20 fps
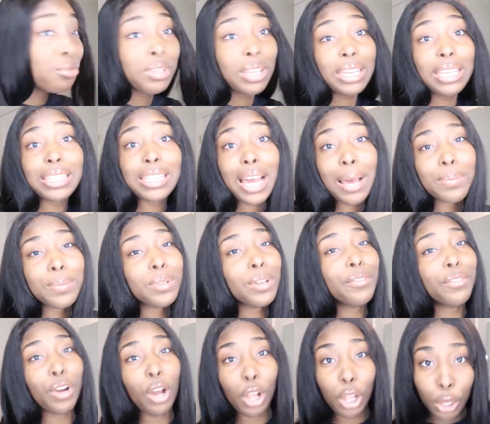use any types
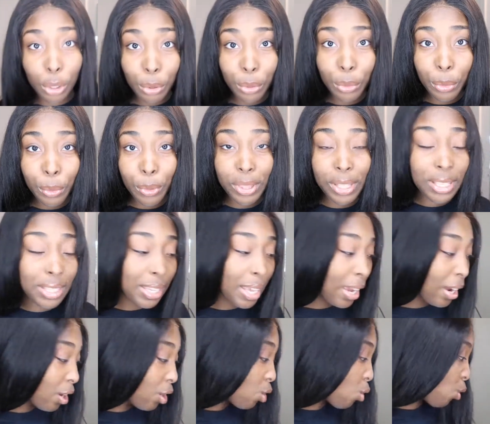of glue with this
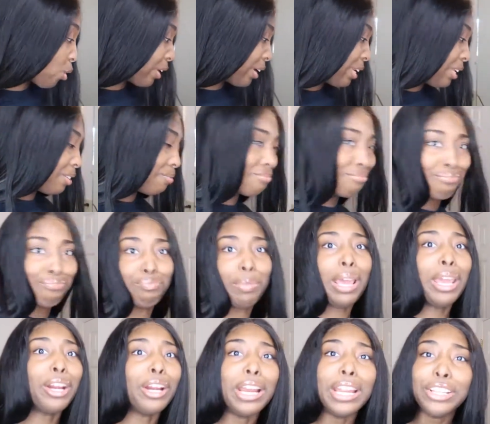hair or any
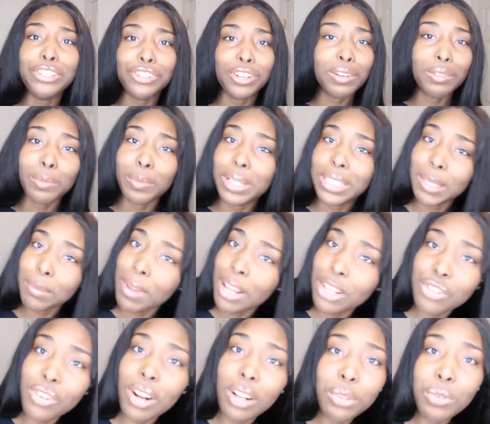hair in general because I'm
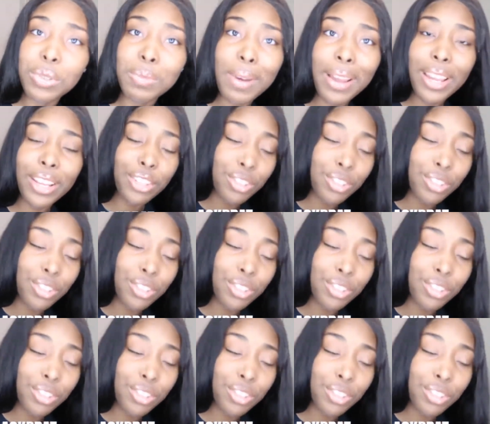not trying to lose my